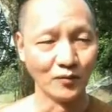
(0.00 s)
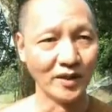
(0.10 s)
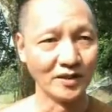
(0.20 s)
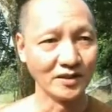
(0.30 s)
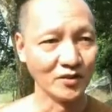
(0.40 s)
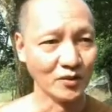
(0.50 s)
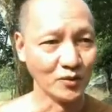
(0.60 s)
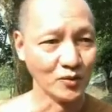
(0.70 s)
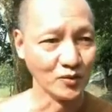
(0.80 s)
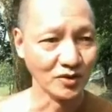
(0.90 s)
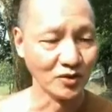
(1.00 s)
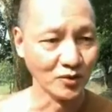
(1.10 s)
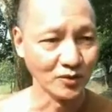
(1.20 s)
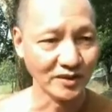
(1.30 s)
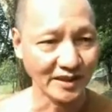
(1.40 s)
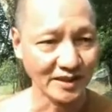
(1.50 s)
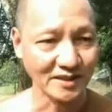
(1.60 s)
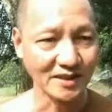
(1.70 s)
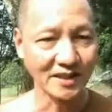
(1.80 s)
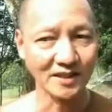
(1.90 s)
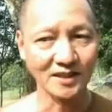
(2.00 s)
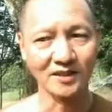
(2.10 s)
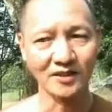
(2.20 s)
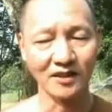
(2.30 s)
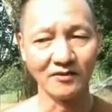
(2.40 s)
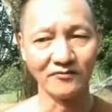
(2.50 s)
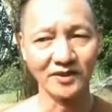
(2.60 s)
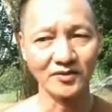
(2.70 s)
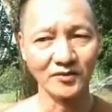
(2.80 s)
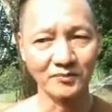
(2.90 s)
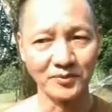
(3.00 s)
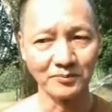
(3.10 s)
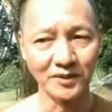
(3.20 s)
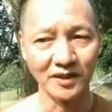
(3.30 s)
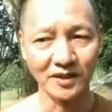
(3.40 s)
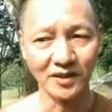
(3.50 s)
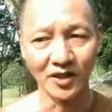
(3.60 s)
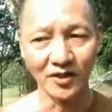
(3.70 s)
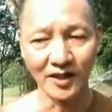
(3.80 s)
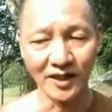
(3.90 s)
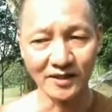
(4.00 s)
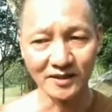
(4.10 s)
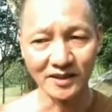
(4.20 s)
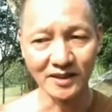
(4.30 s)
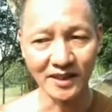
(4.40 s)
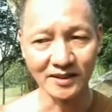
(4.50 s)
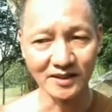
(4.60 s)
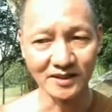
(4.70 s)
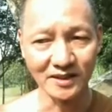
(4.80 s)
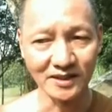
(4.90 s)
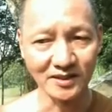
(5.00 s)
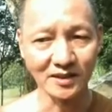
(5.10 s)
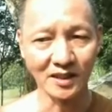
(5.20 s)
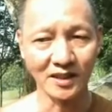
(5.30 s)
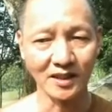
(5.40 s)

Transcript: when you do things and converse with people or anything, handle things,